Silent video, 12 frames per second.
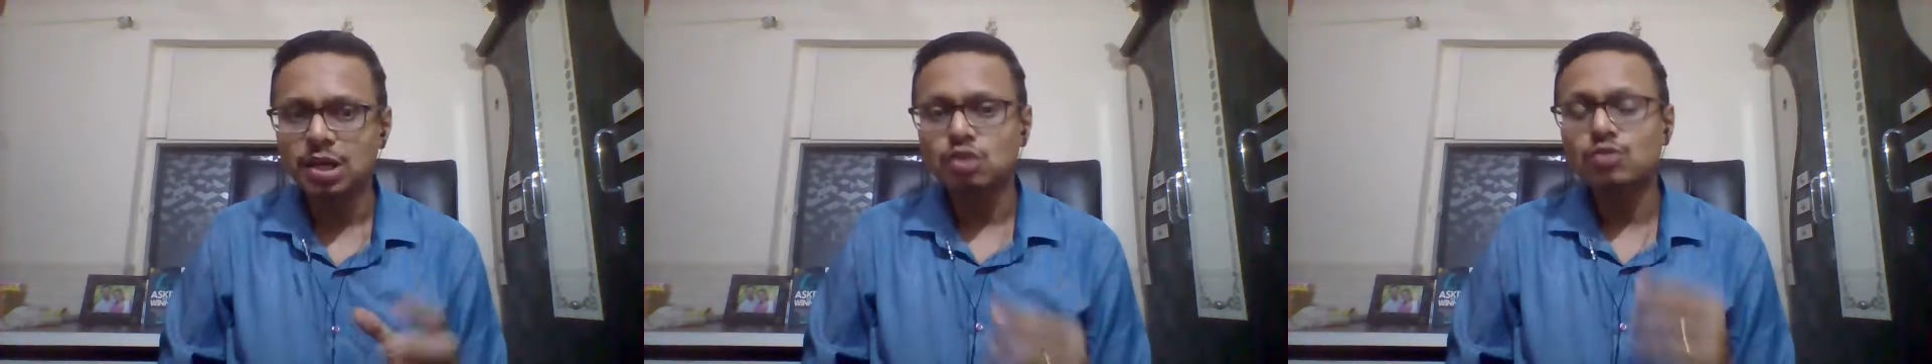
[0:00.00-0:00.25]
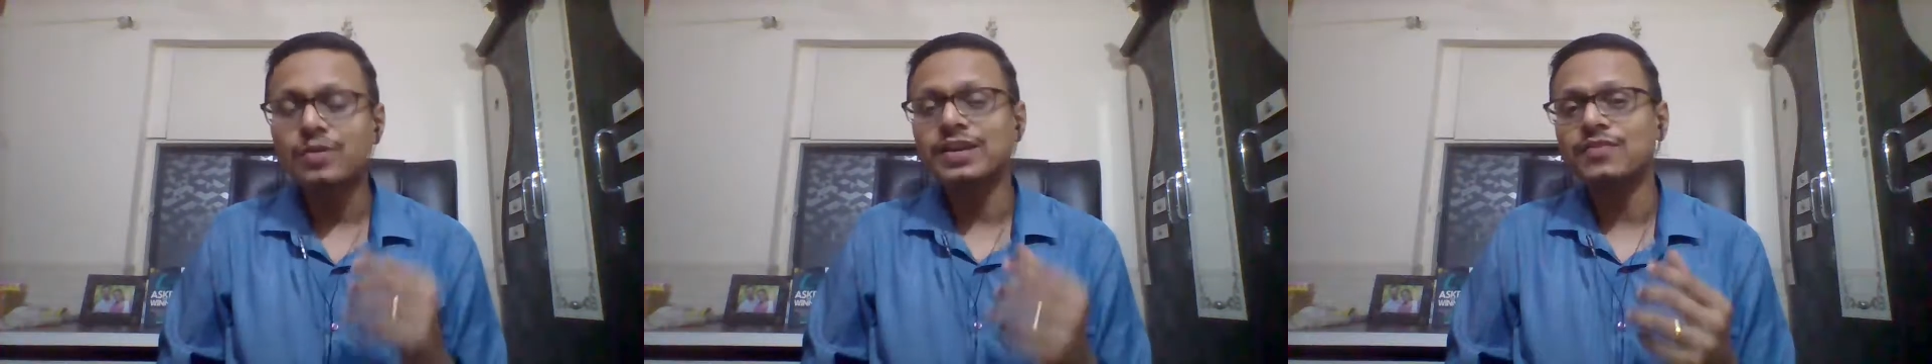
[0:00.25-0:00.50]

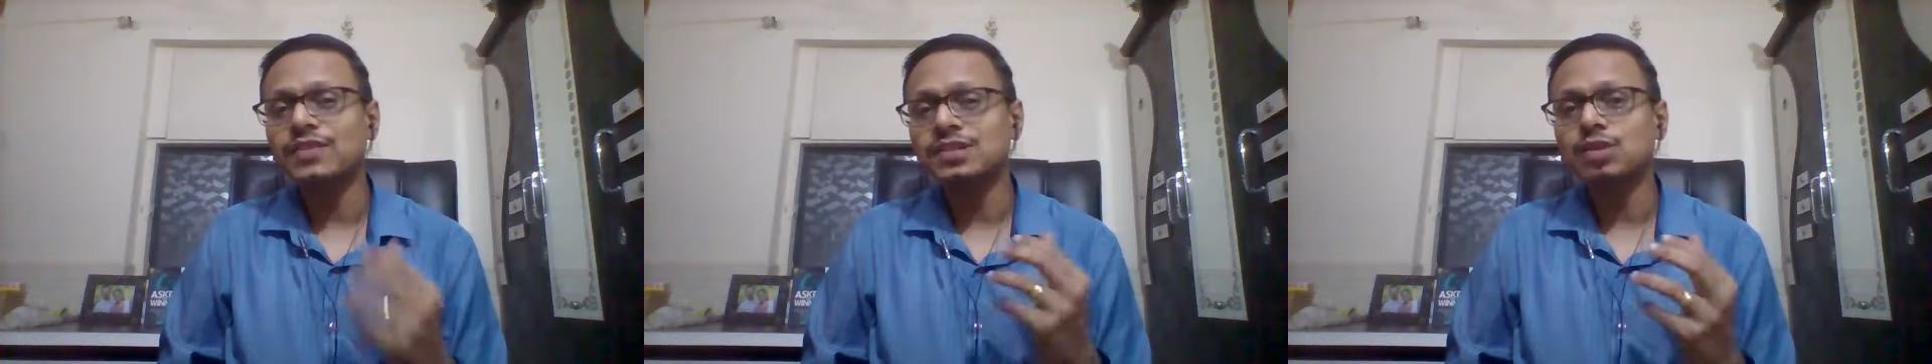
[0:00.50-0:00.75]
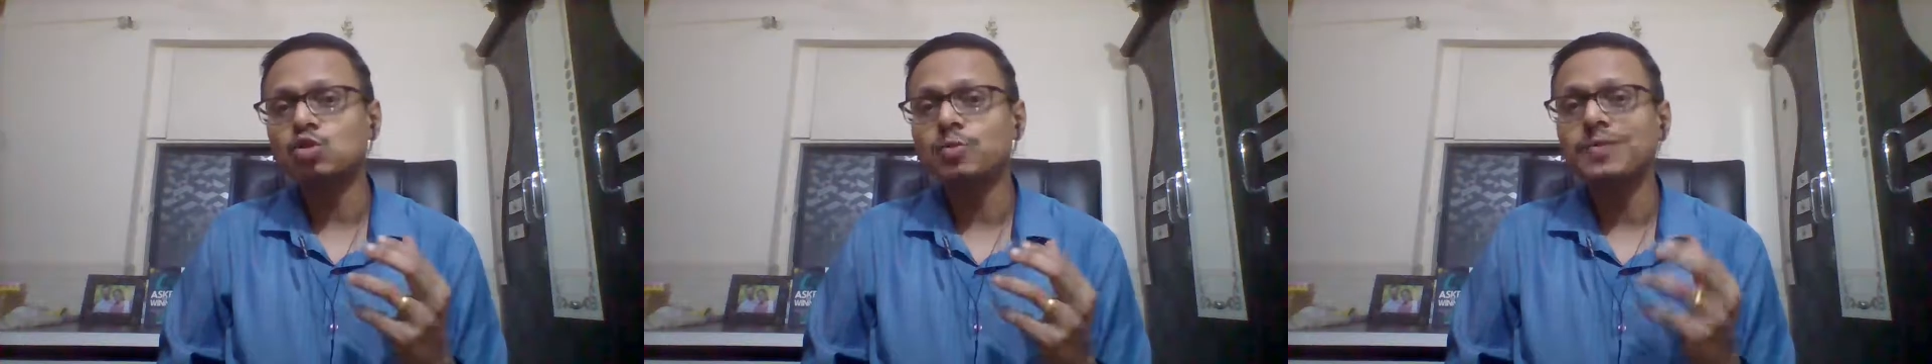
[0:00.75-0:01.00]
So
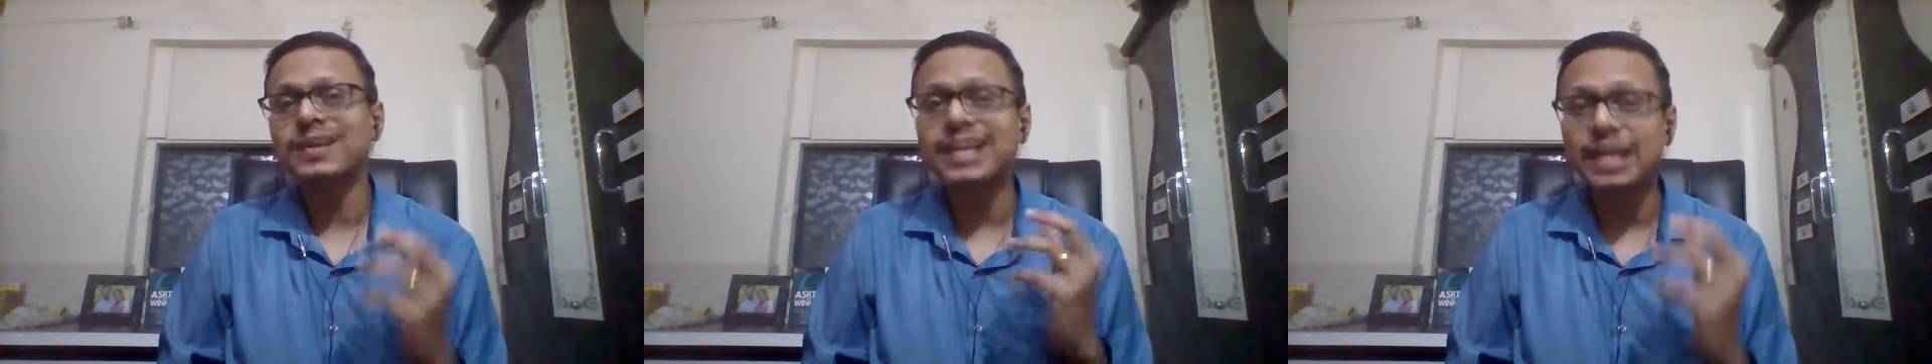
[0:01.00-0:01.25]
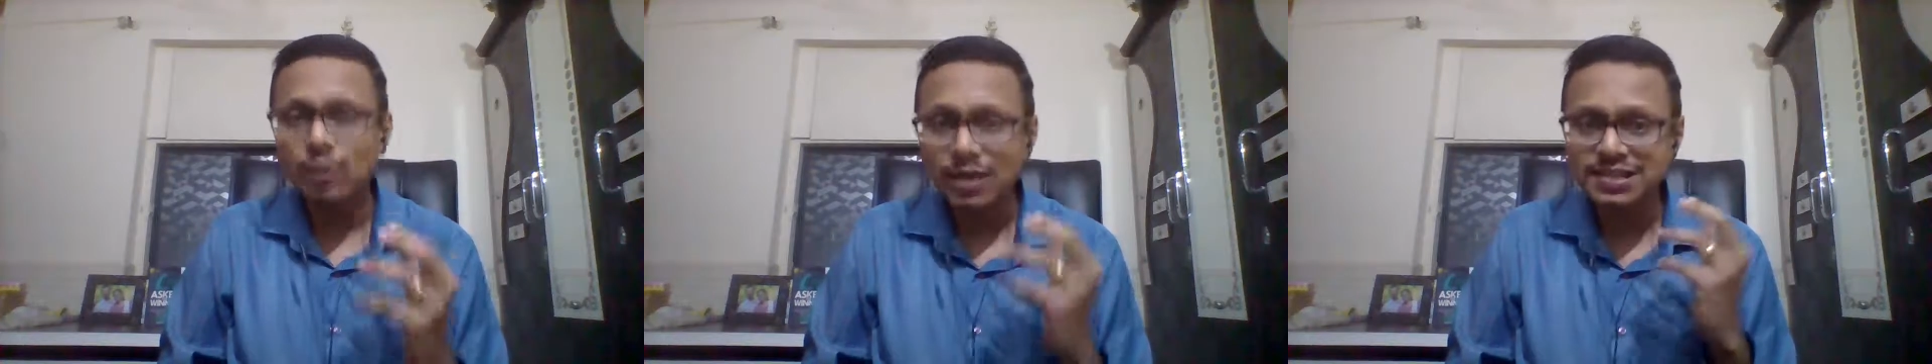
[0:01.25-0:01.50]
investors should be
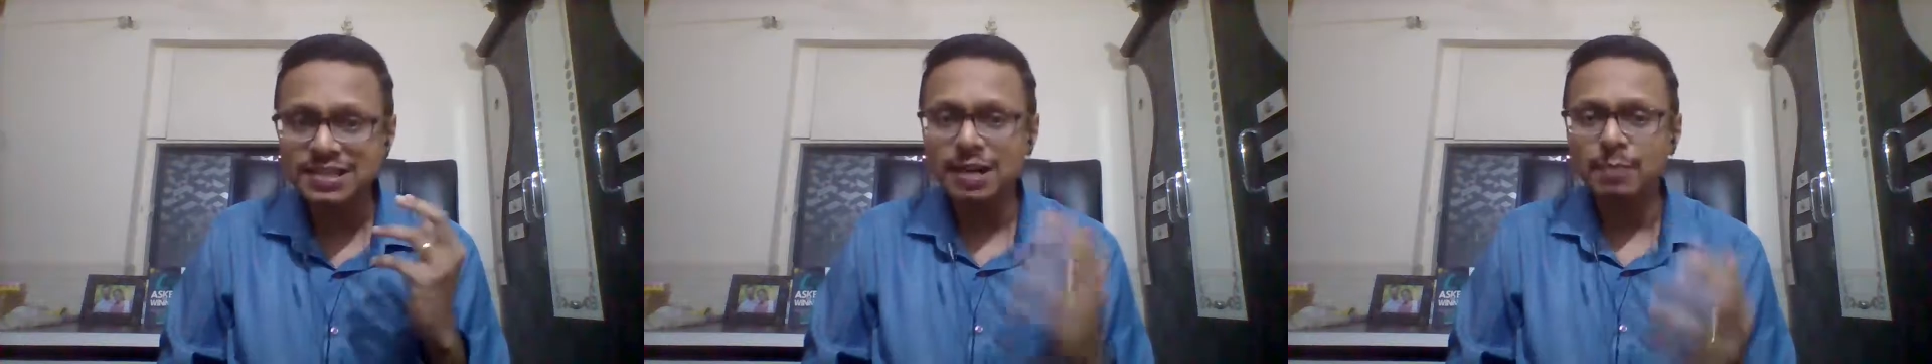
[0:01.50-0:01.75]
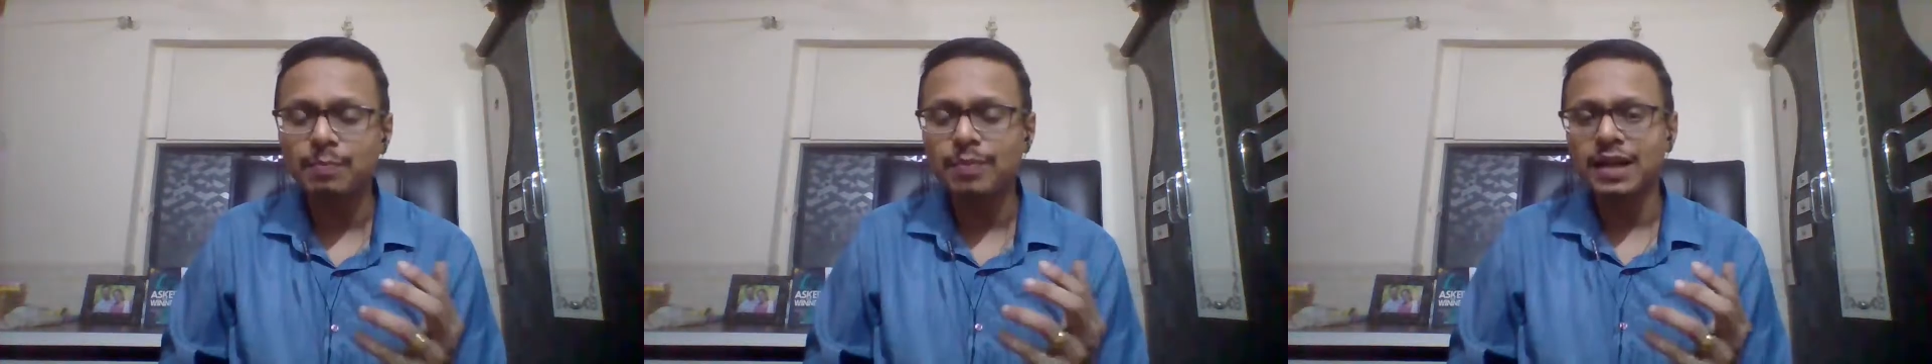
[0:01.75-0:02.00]
KYC
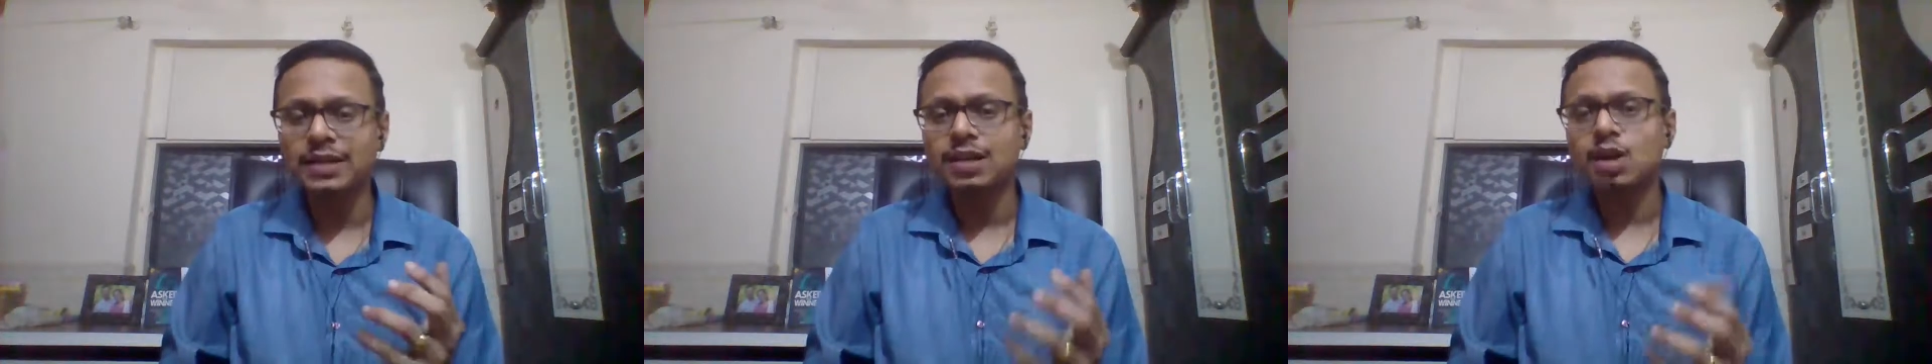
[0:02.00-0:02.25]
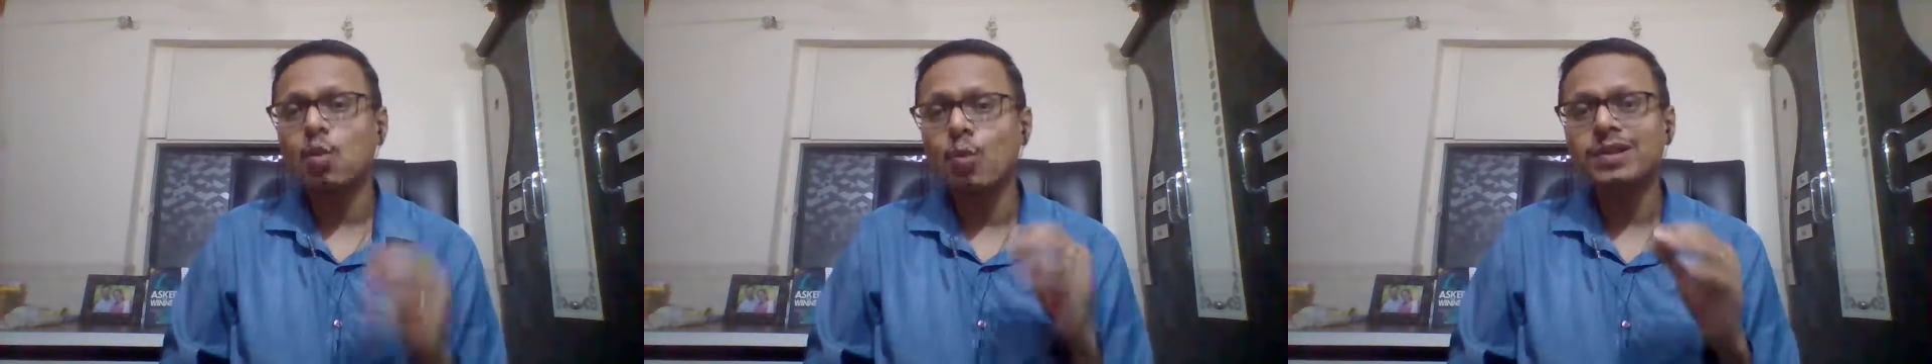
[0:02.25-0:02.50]
compliant
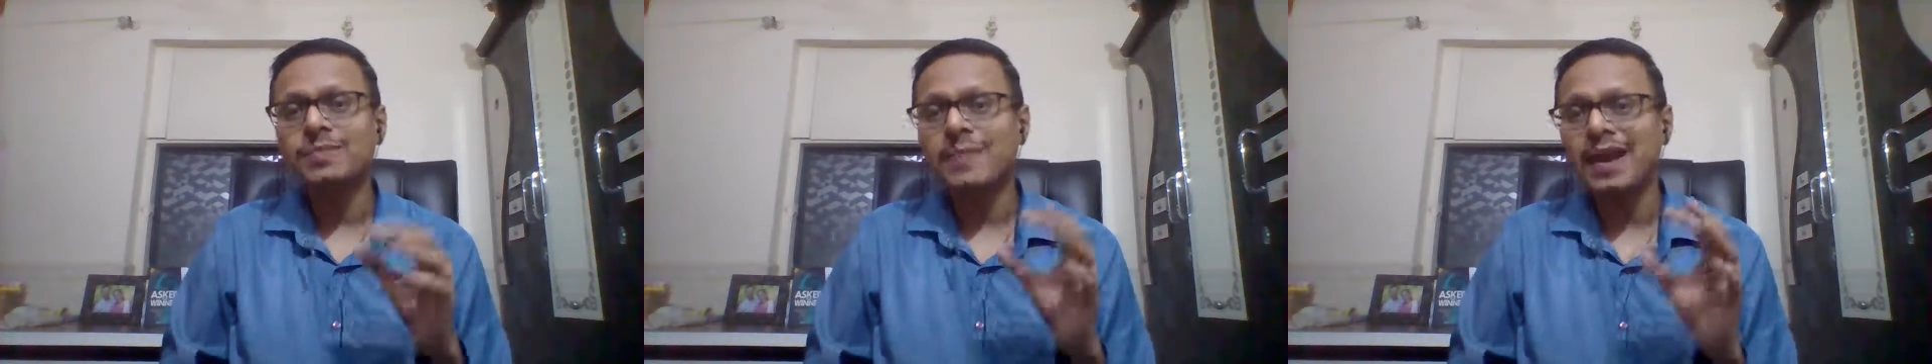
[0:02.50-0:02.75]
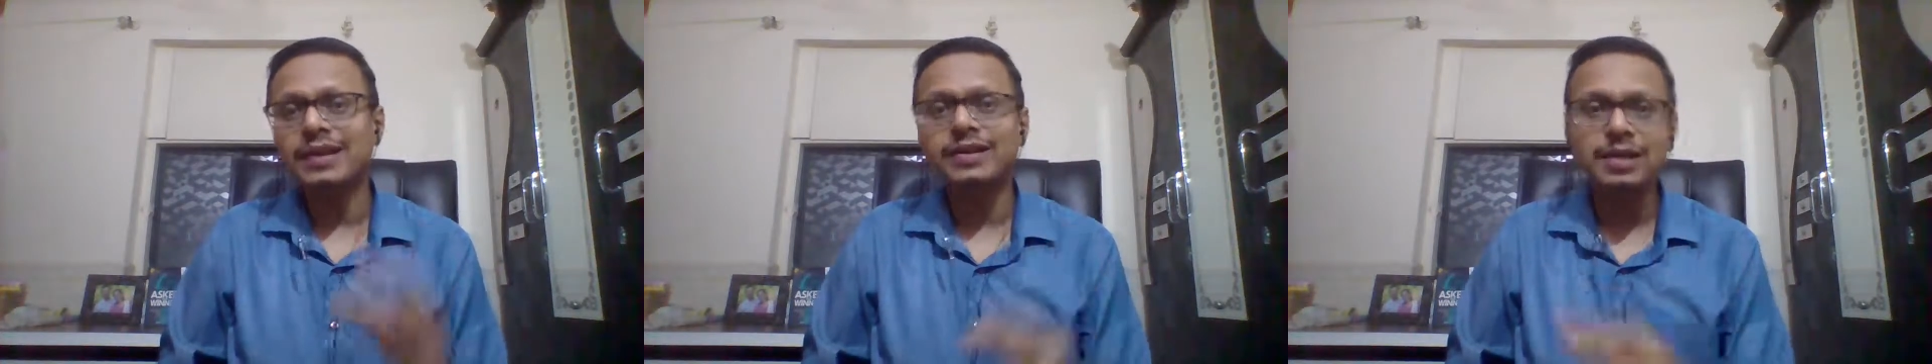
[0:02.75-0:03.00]
with
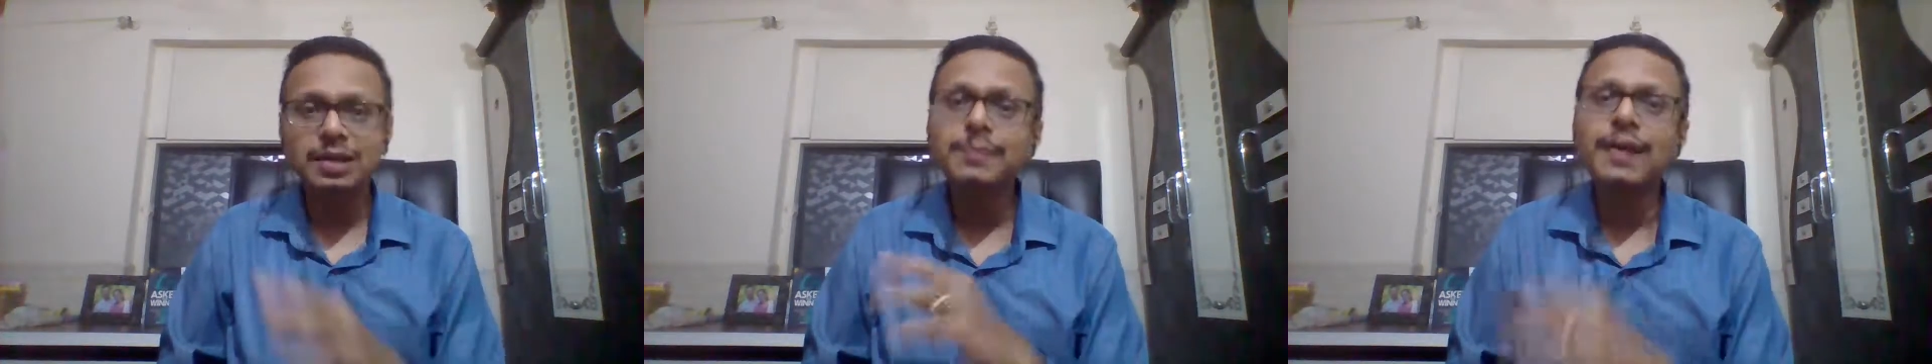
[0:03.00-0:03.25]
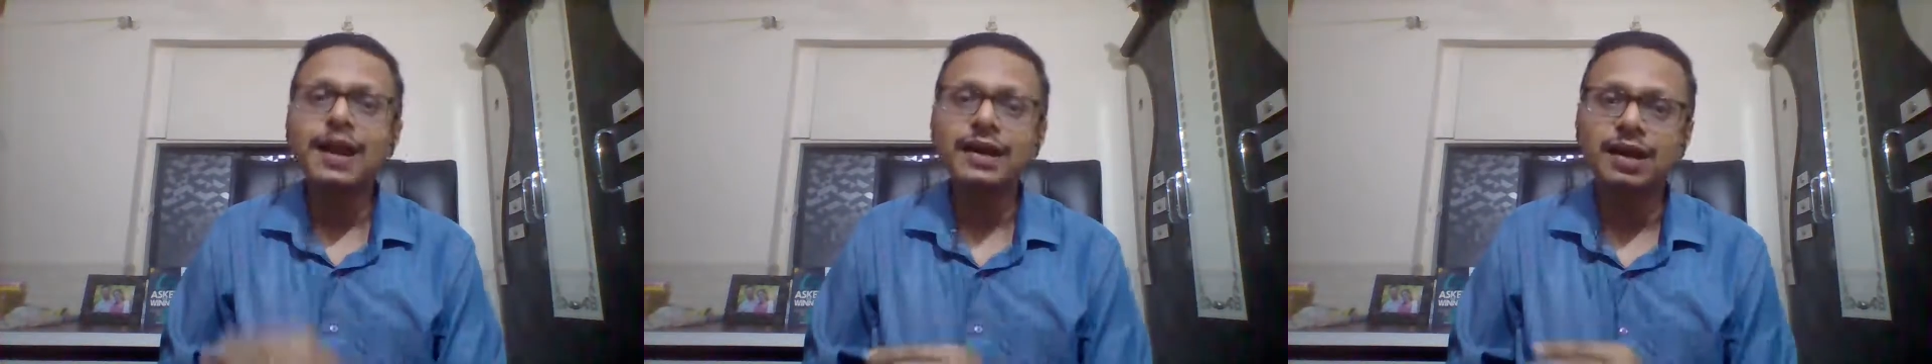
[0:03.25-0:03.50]
mandatory
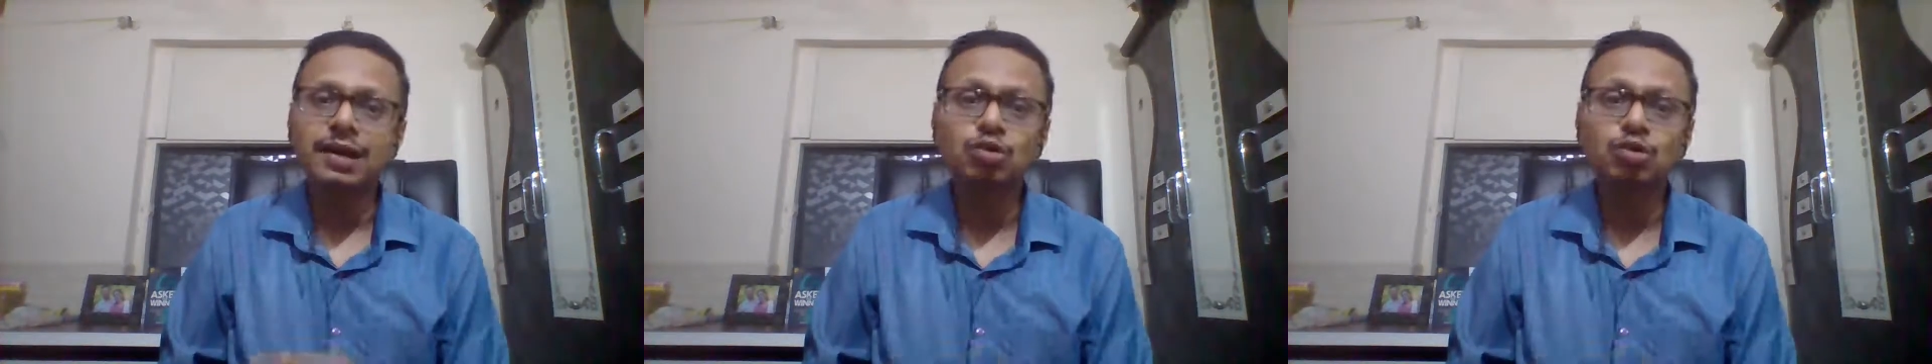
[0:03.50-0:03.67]
PAN card.